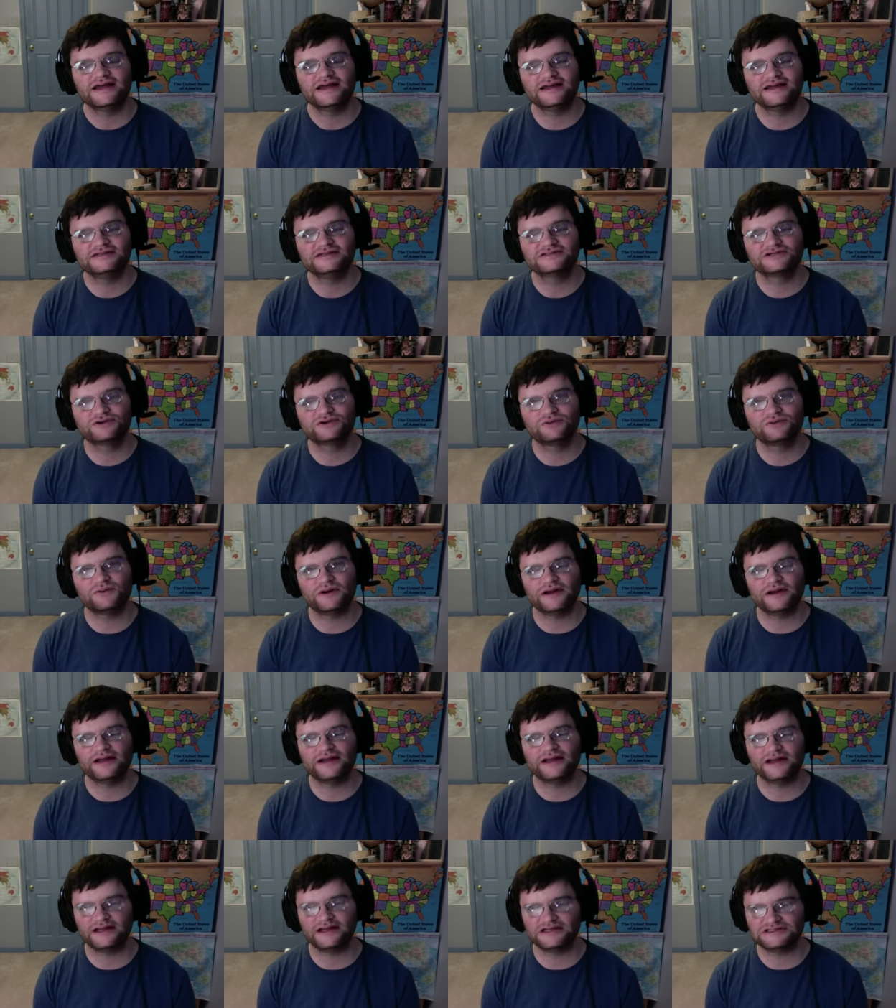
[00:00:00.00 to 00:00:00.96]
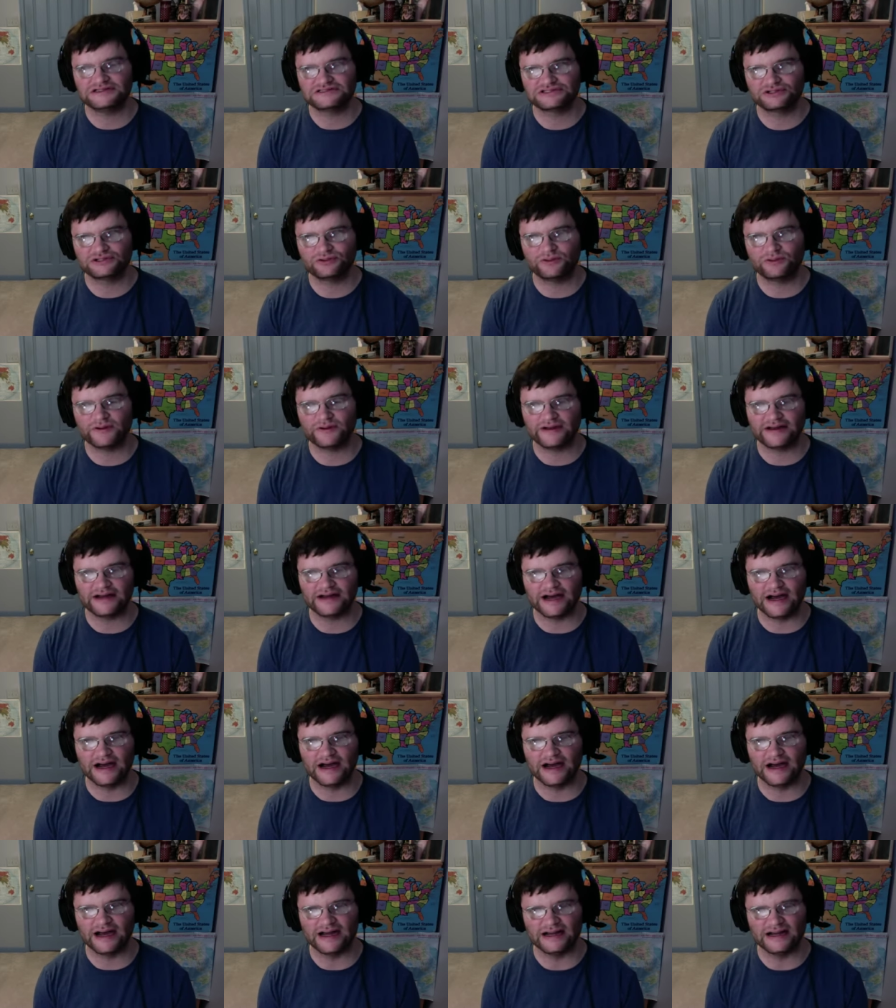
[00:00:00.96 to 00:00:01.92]
is quite is quite
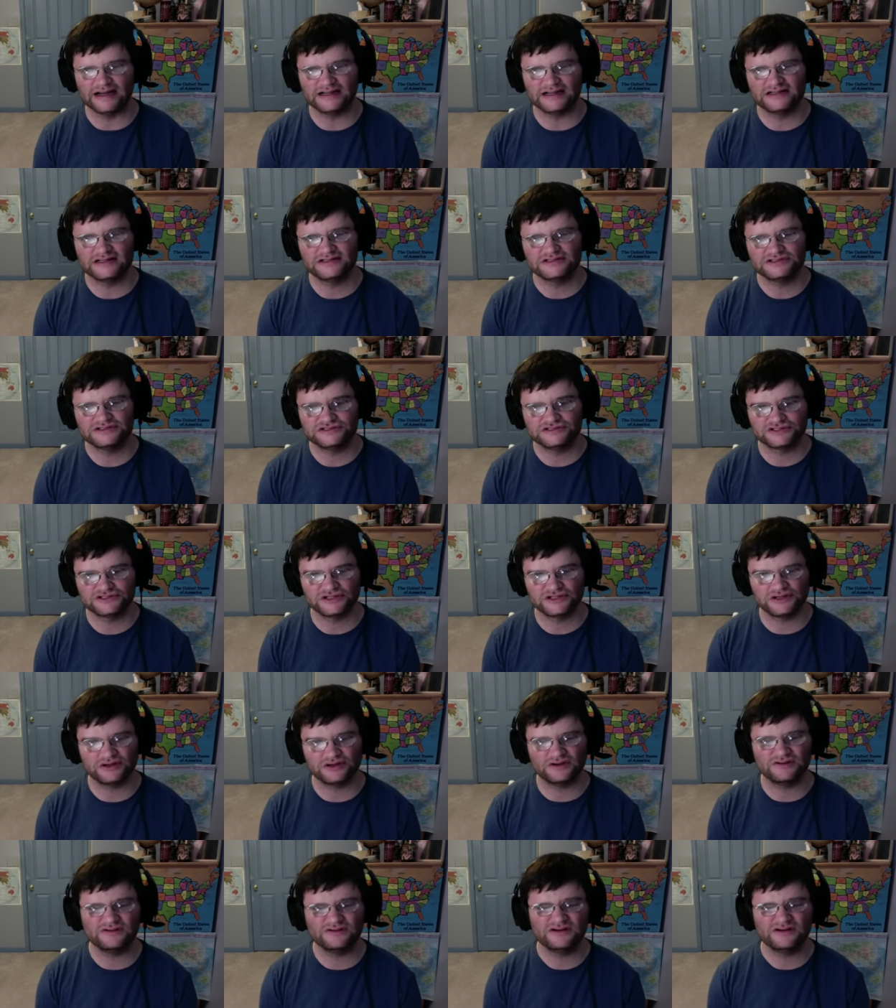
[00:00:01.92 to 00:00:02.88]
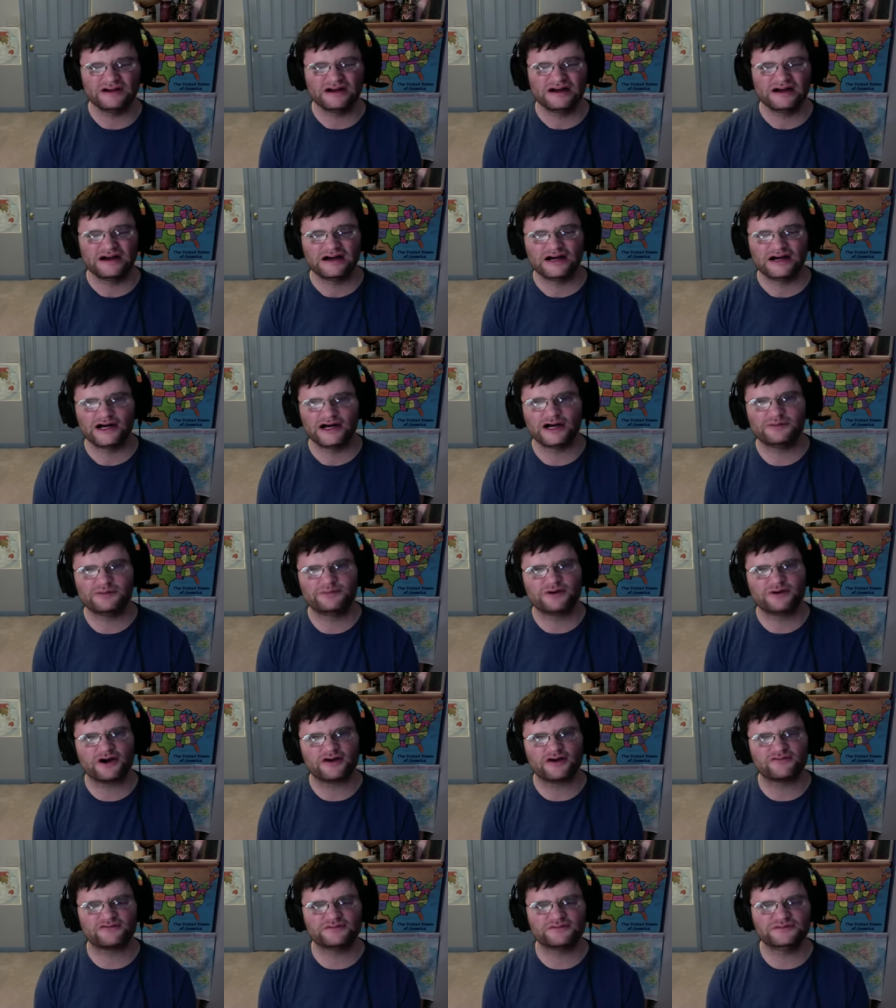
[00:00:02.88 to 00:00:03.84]
odd so
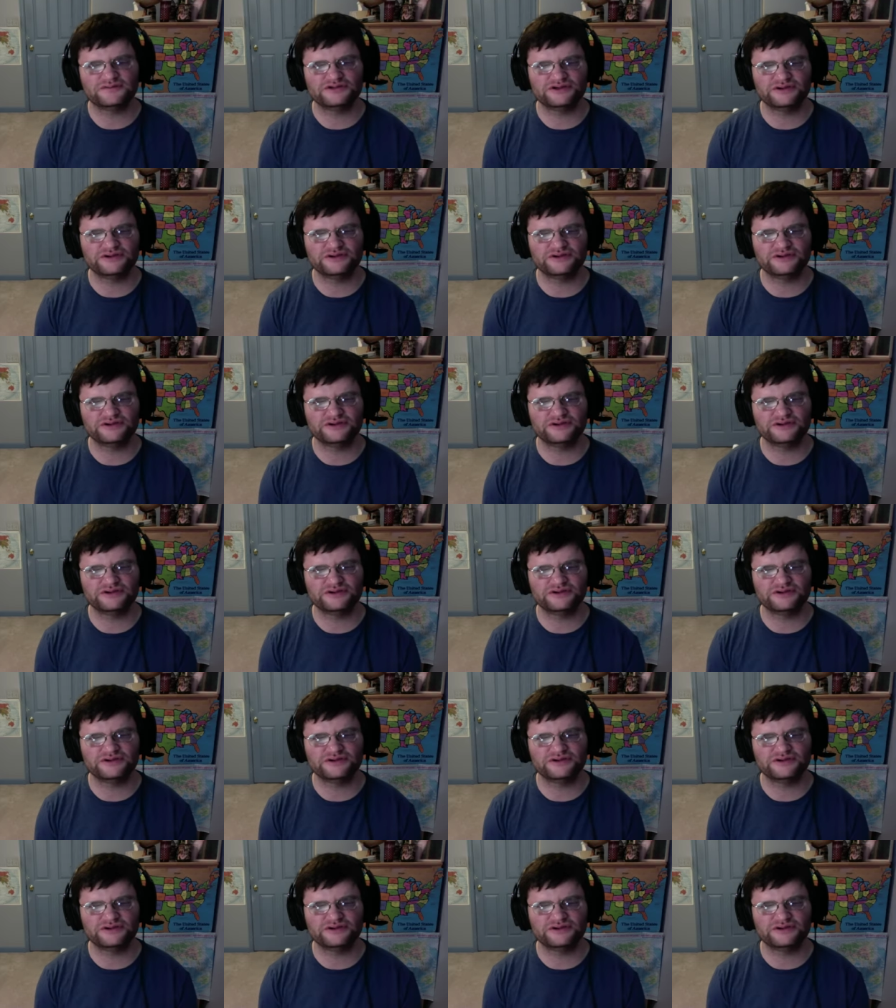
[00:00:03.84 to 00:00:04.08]
apart from but